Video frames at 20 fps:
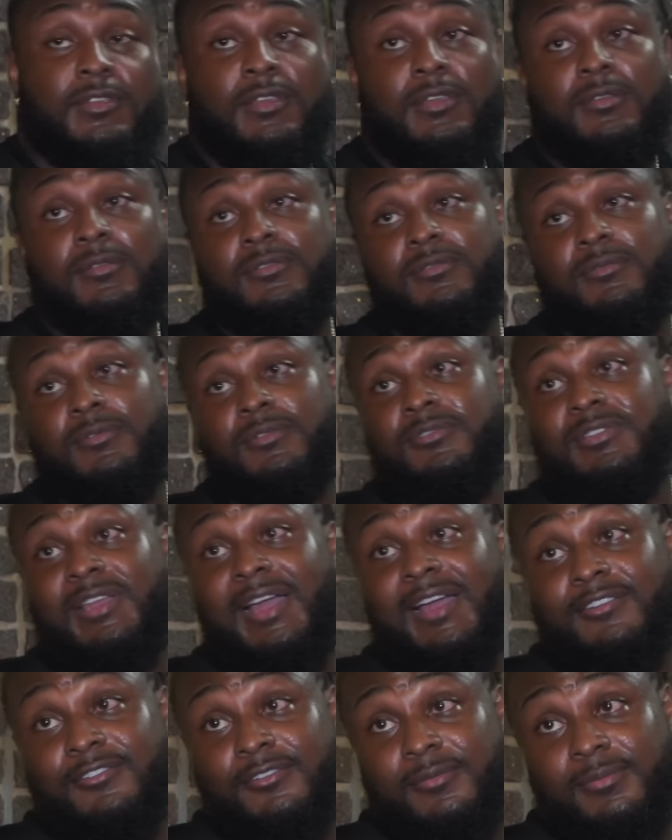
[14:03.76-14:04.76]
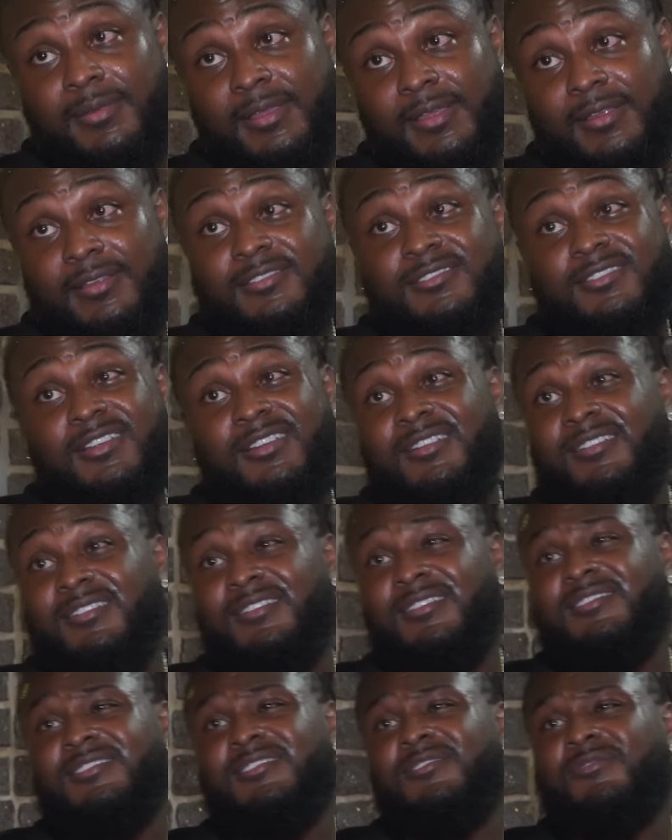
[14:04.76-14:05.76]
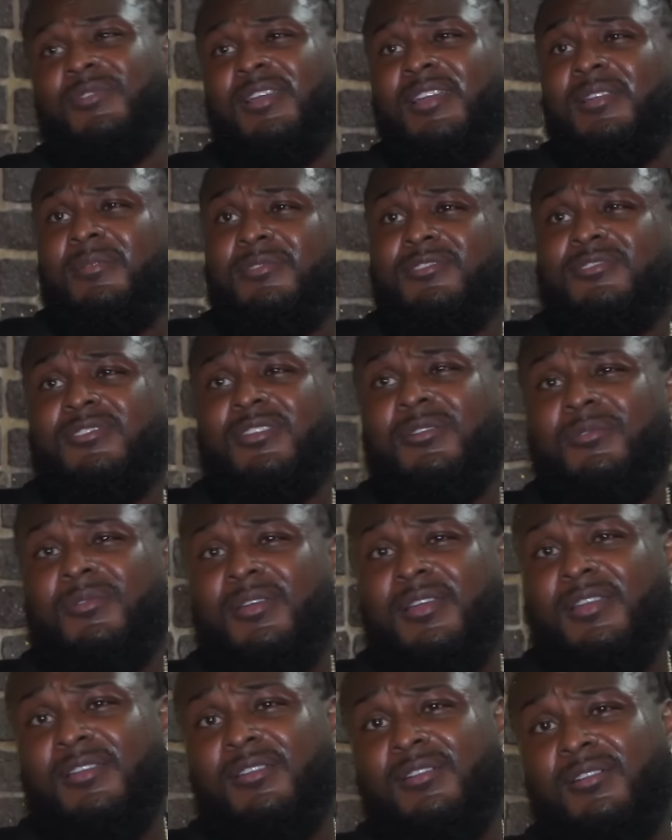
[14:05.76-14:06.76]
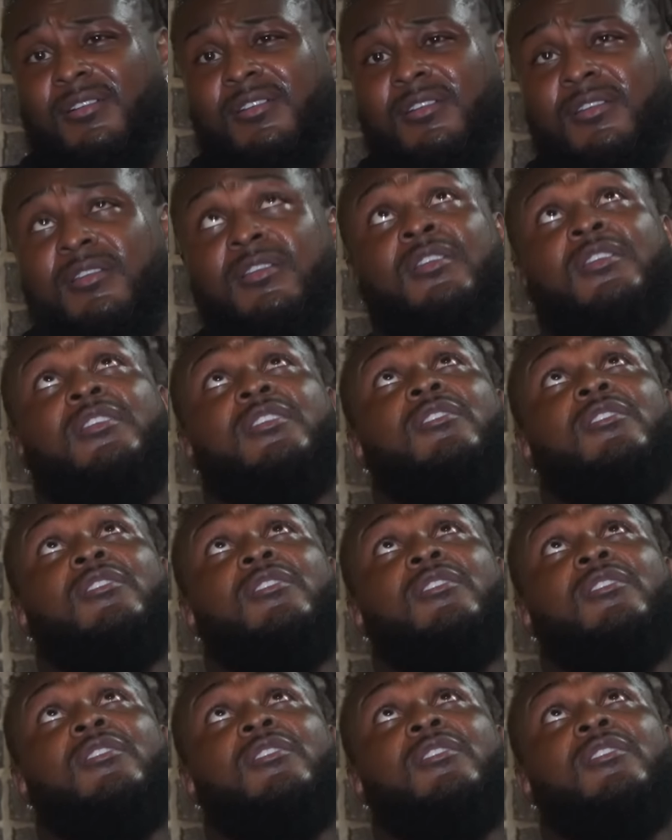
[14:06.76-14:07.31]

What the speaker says: Yeah, it was hydroplaning. It started raining.